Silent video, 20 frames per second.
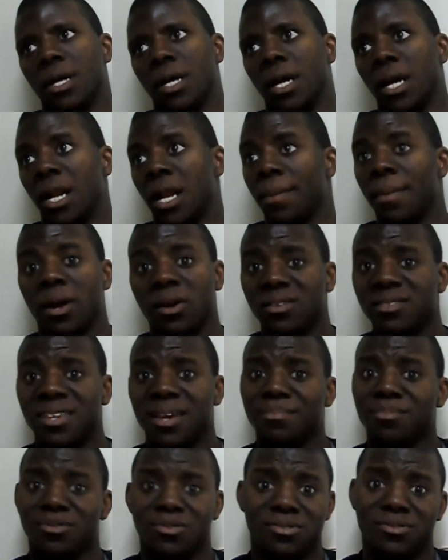And I'm not going to say
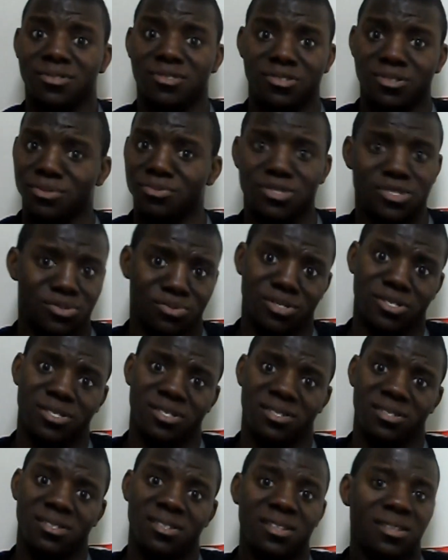I'm good with Twitter.
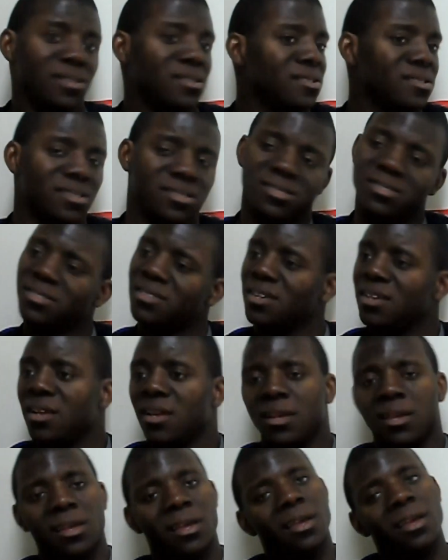Because
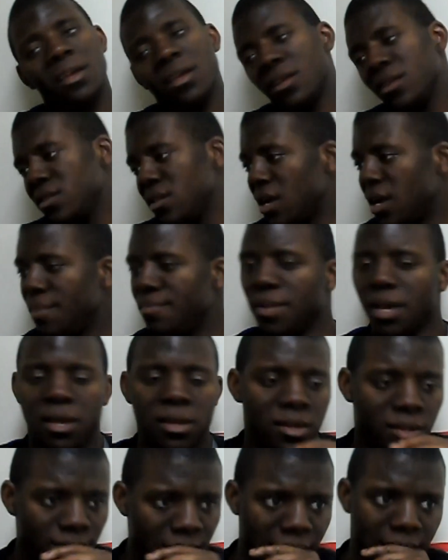I'm
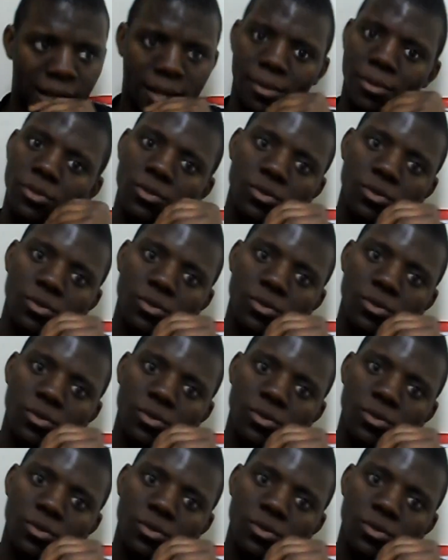not a...